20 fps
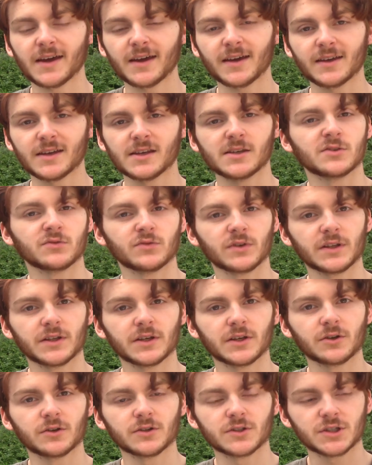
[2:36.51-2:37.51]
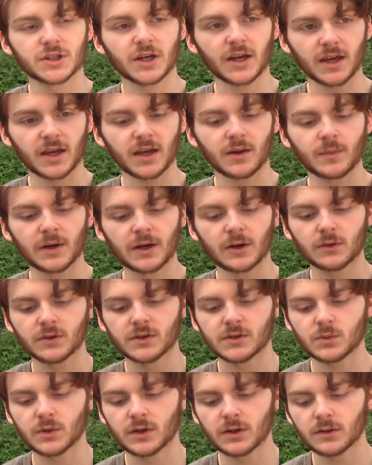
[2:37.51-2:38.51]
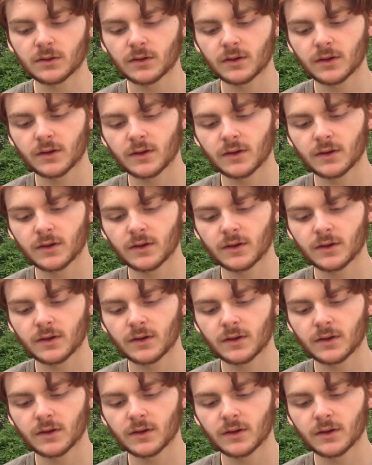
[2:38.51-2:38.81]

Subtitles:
He's really good. Check him out as well.